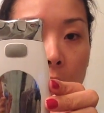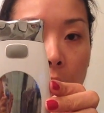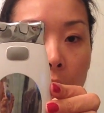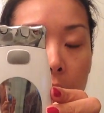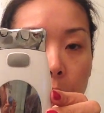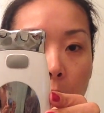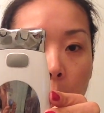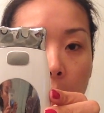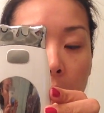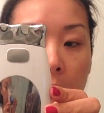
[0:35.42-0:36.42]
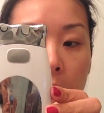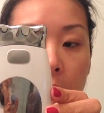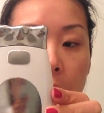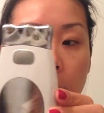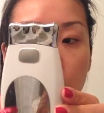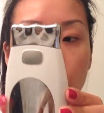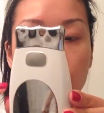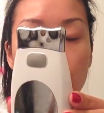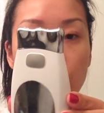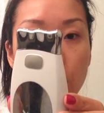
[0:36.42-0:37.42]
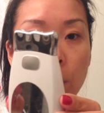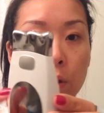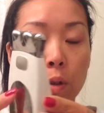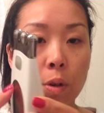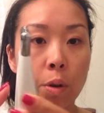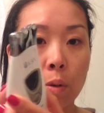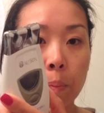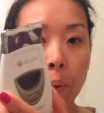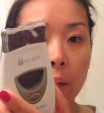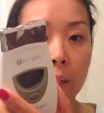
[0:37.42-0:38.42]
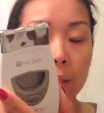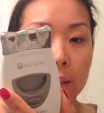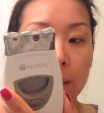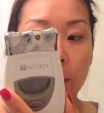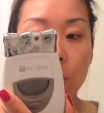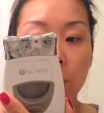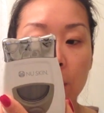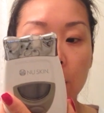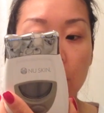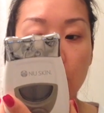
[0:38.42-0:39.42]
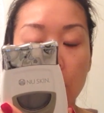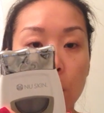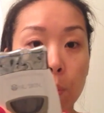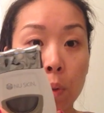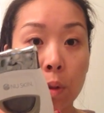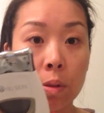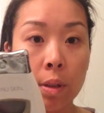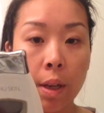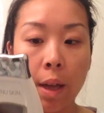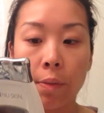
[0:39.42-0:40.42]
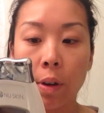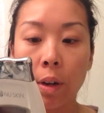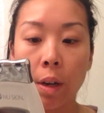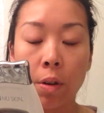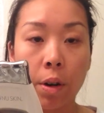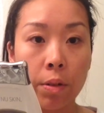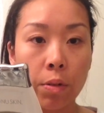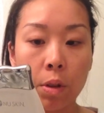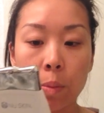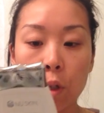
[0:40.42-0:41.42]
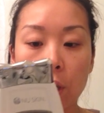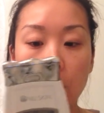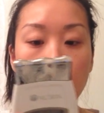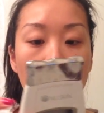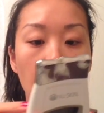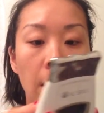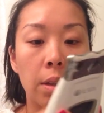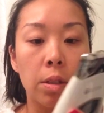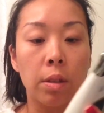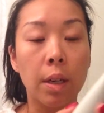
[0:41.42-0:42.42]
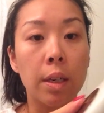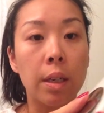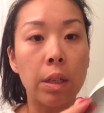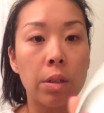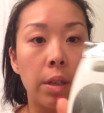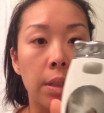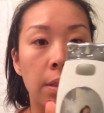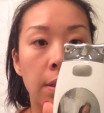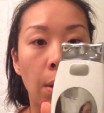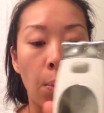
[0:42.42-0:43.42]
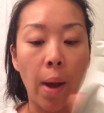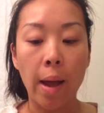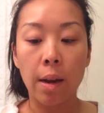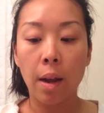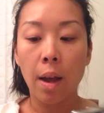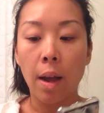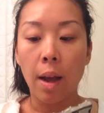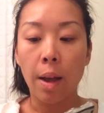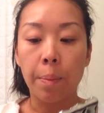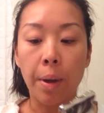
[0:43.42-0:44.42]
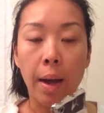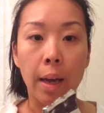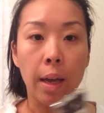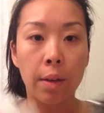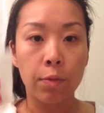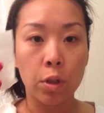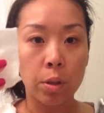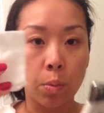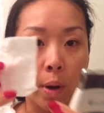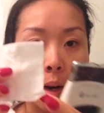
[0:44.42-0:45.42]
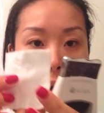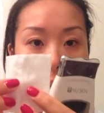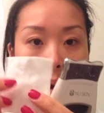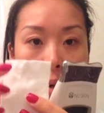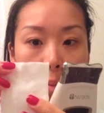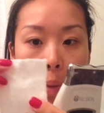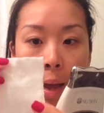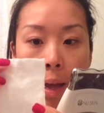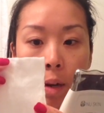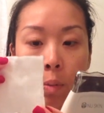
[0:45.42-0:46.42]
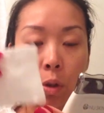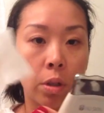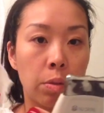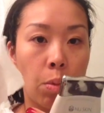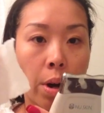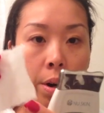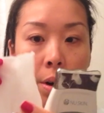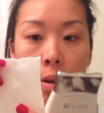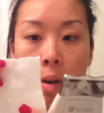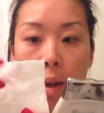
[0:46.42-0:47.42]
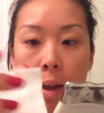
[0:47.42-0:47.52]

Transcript: current requires you to use your own body's electricity to produce the galvanic current through the machine. So the conductor needs to stay wet. I've just wet a cotton pad with just water,